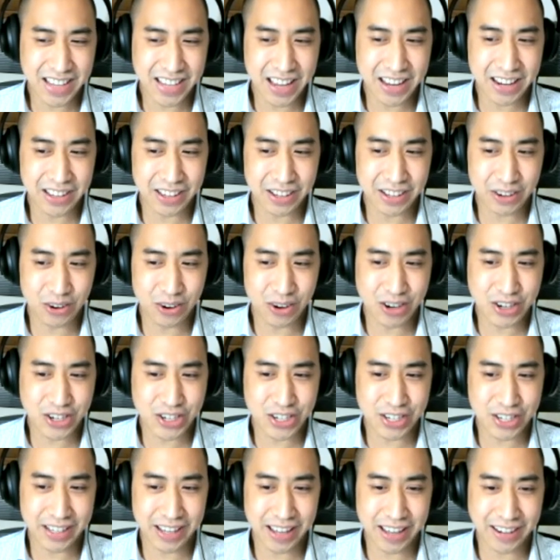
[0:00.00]
kind of the
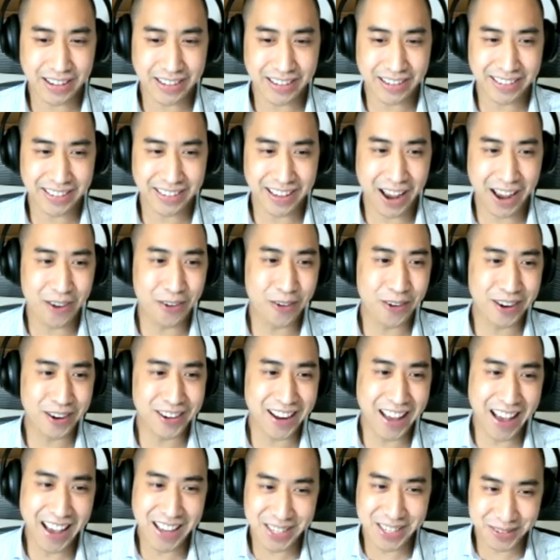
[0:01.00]
question that I wanted
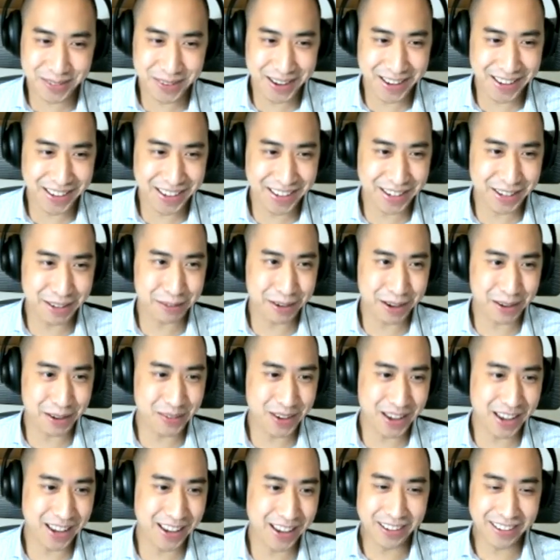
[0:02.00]
to ask Vahid,
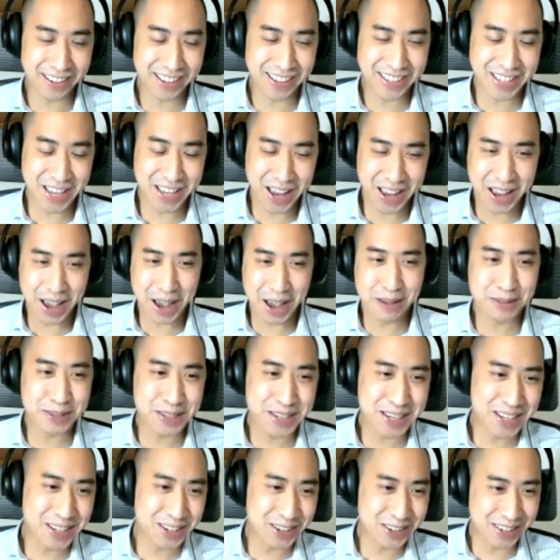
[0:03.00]
because I've
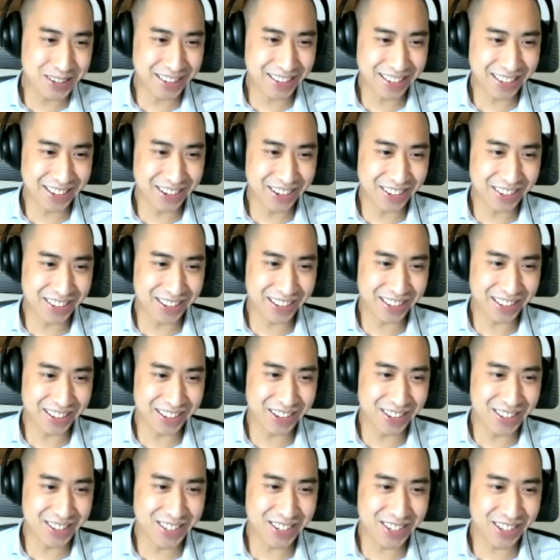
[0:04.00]
seen you in, you know, the
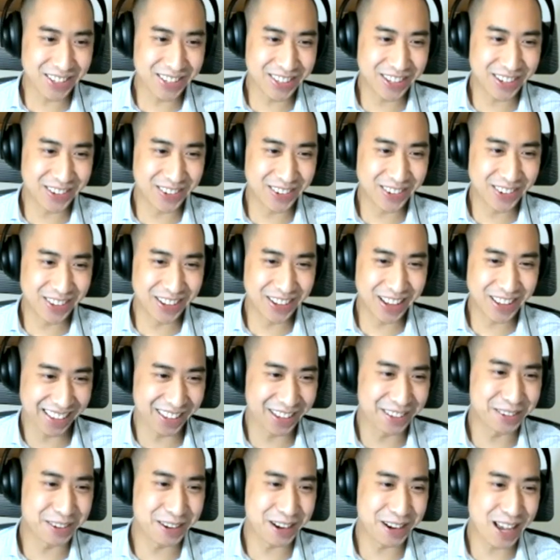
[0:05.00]
consulting role, like
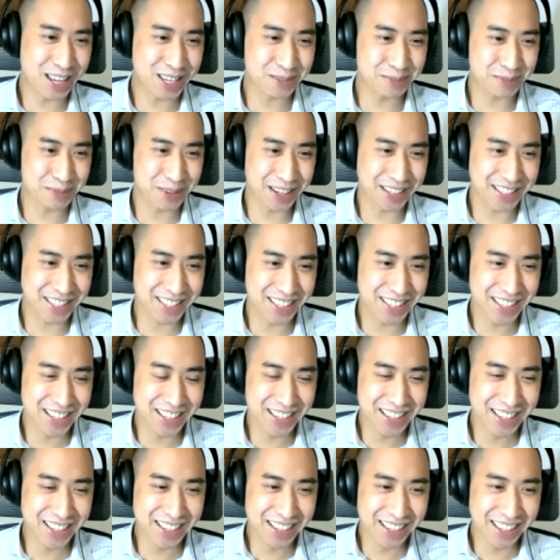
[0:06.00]
different aspects.
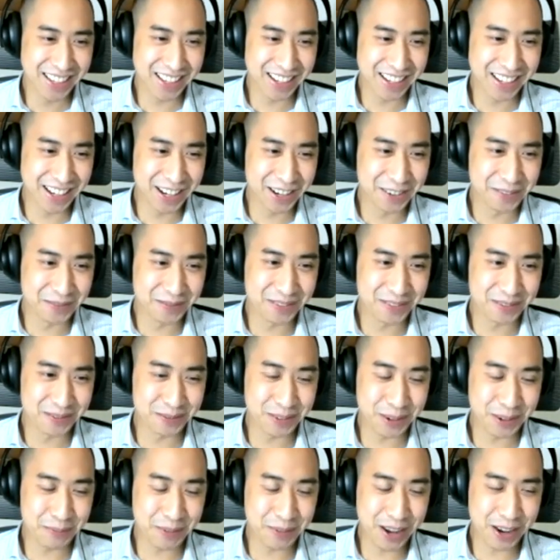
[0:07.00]

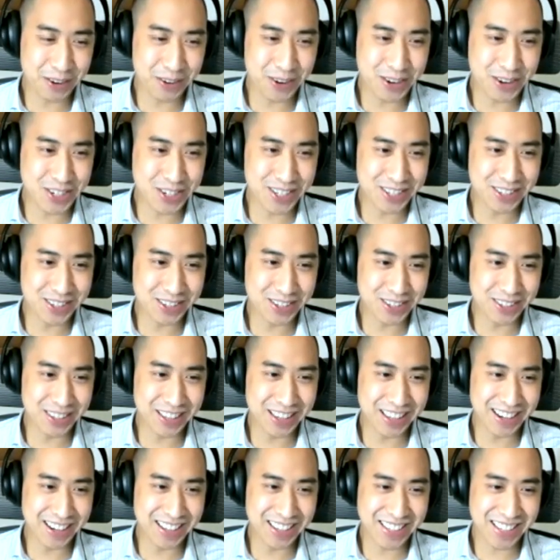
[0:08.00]
But my question to you
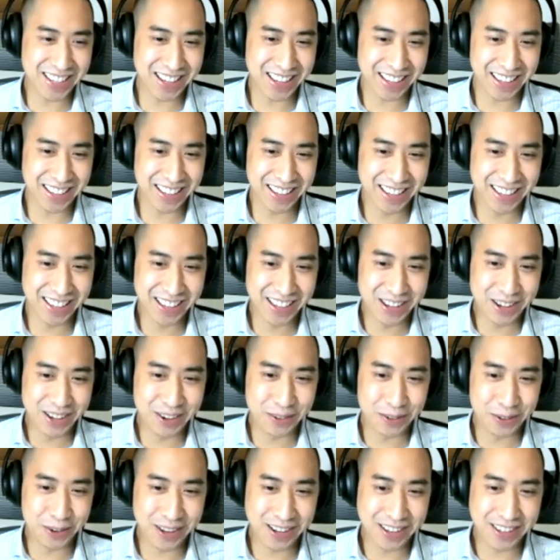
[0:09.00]
then is, like,
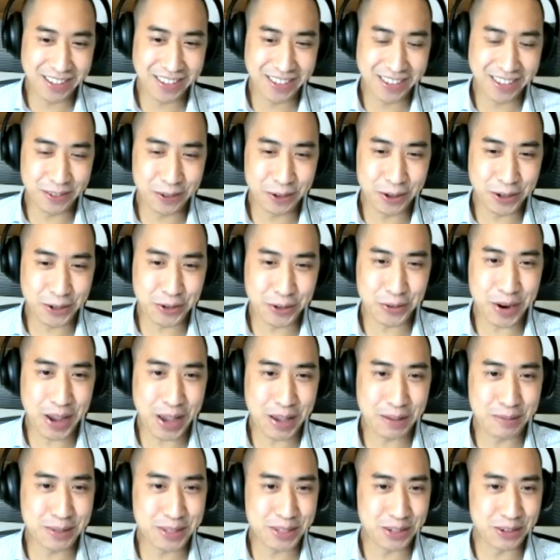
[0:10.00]
what
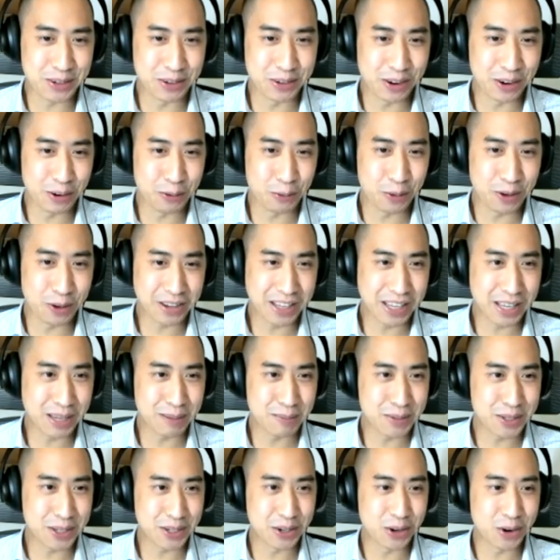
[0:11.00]
drives you, or what
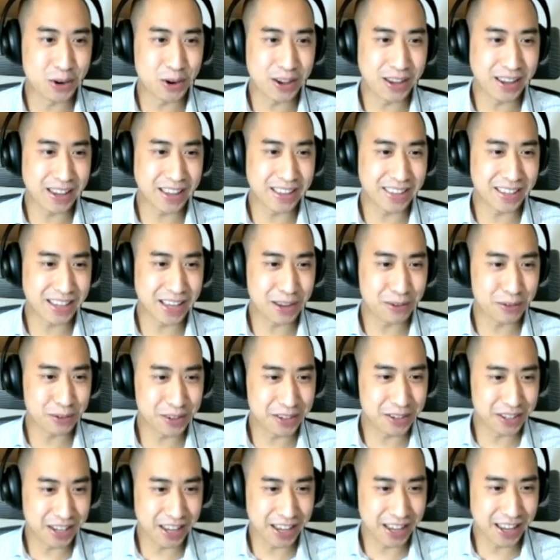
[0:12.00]
keeps you going at the end
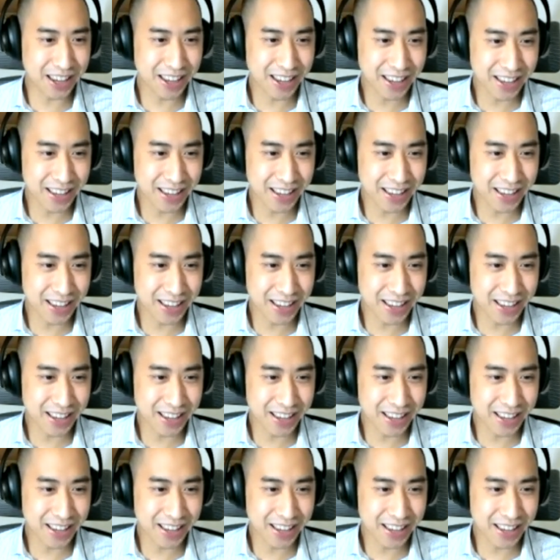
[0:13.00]
of the day?